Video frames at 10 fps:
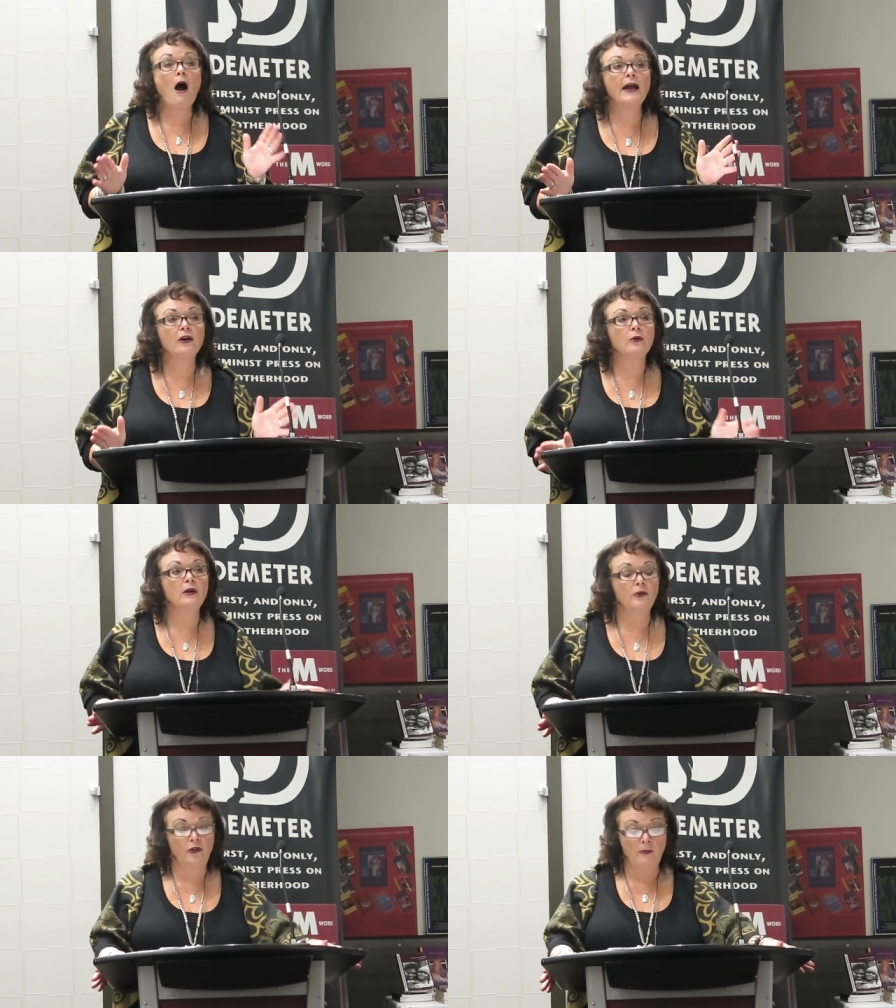I
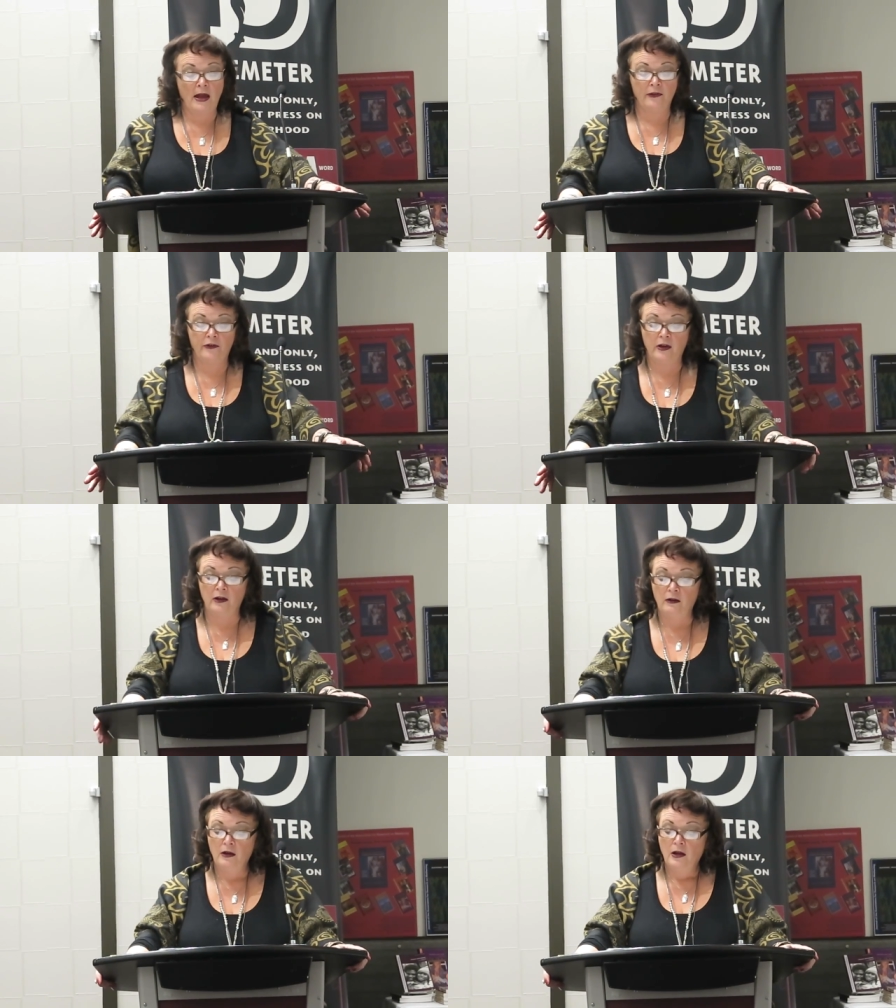agree with
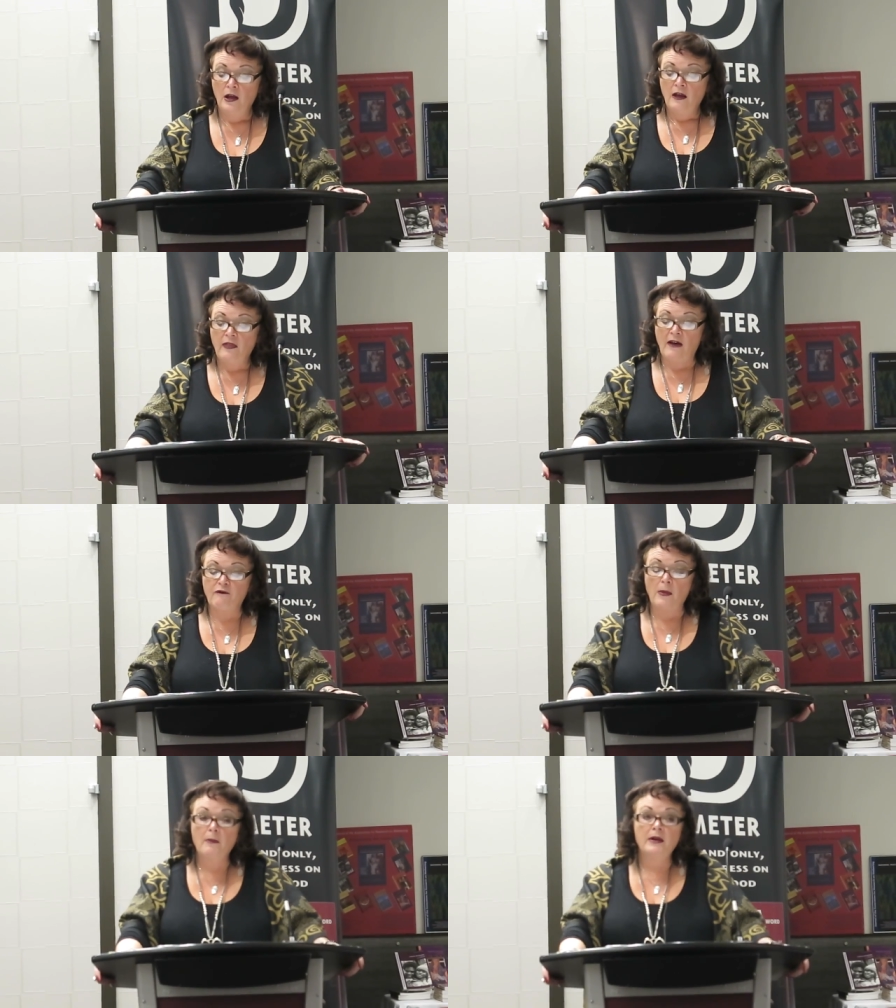Umansky
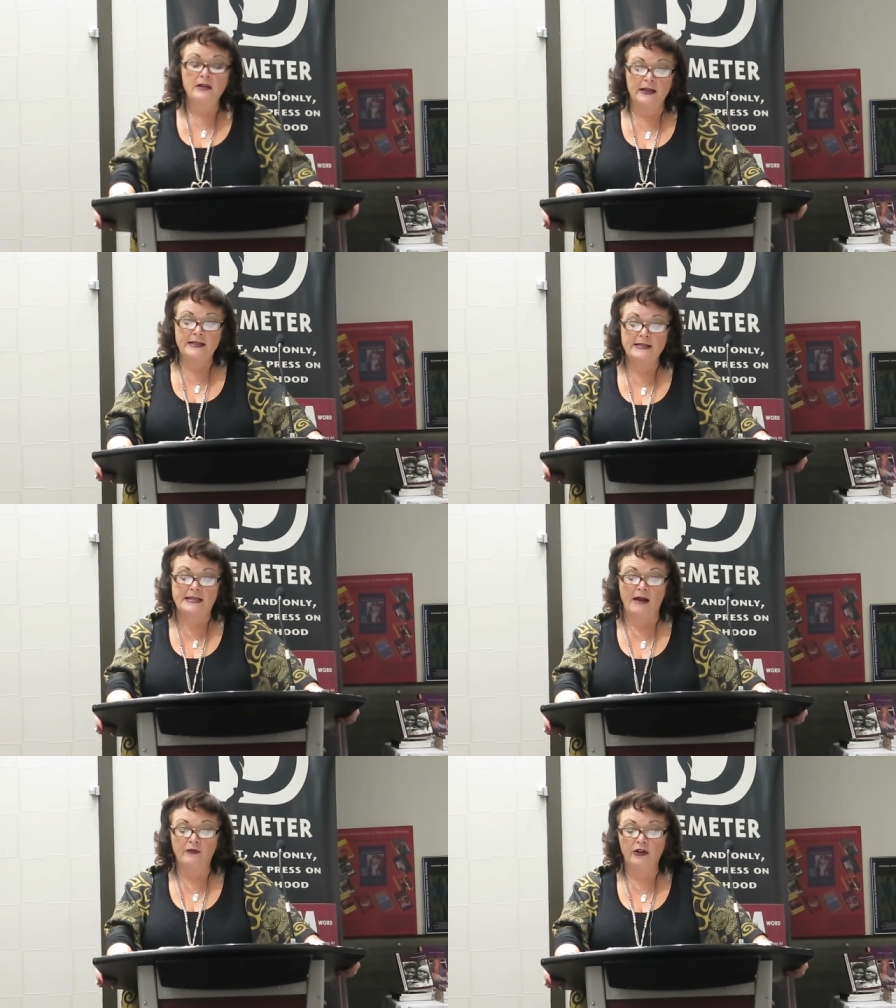that from the
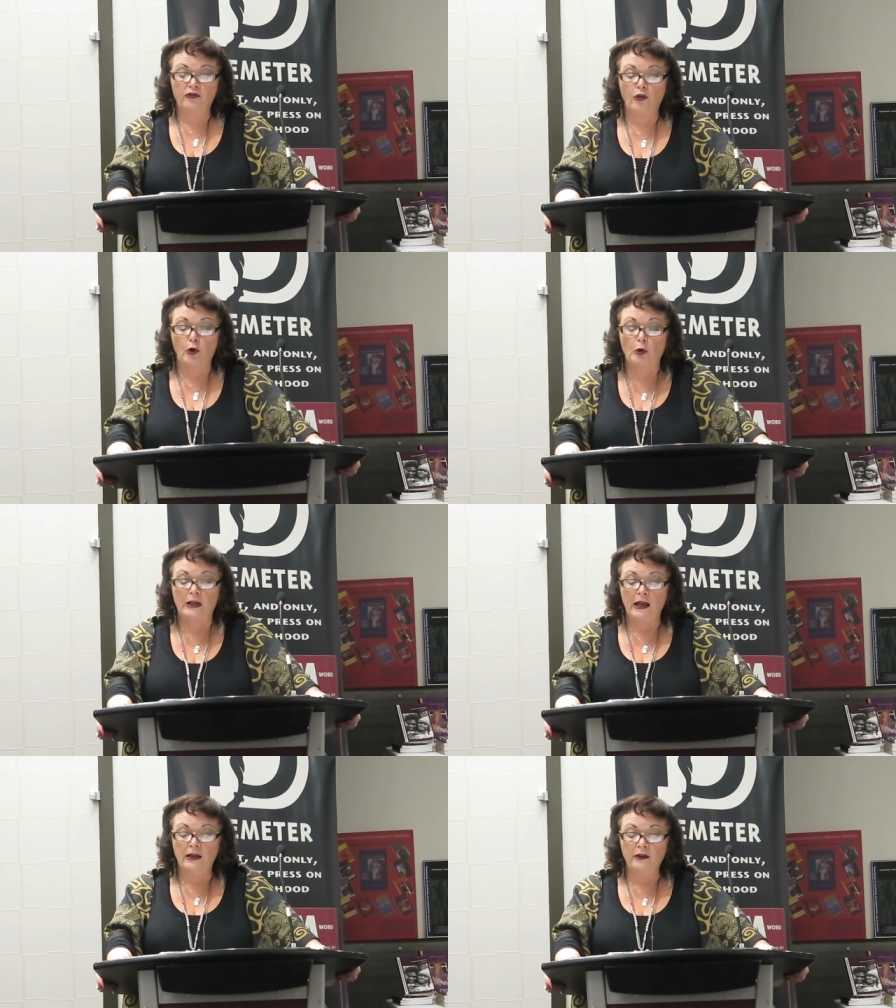mid-1970s to the
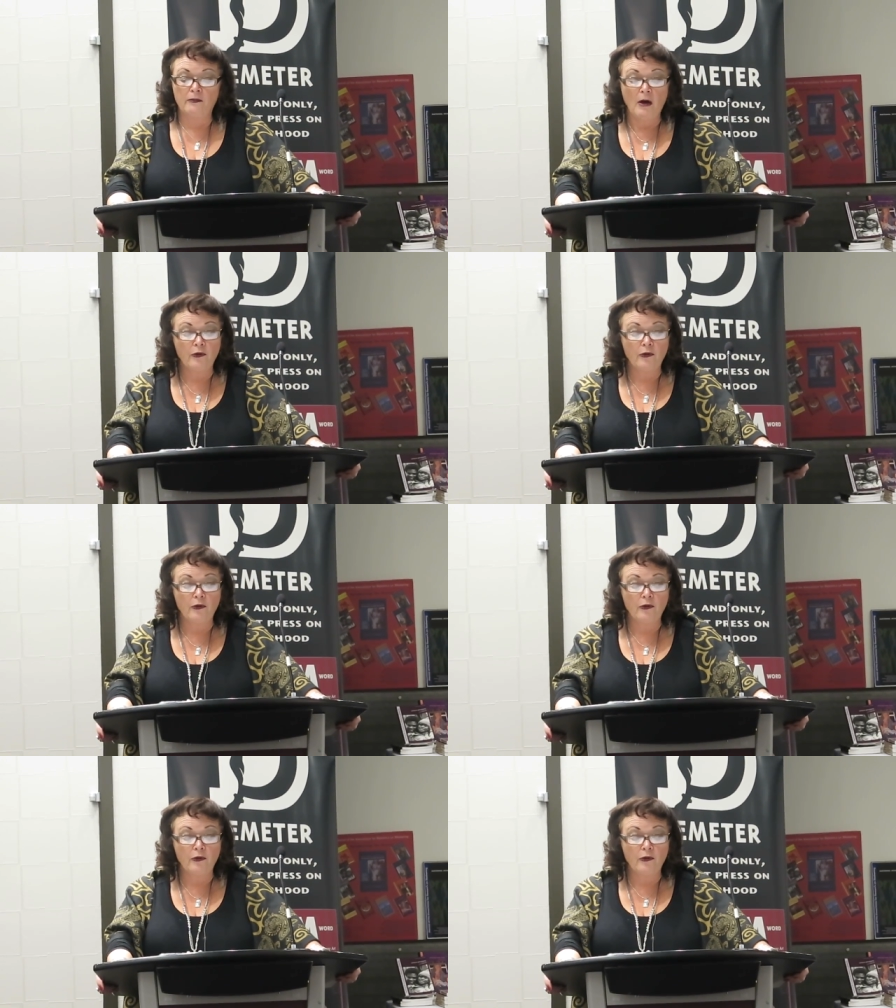early 80s,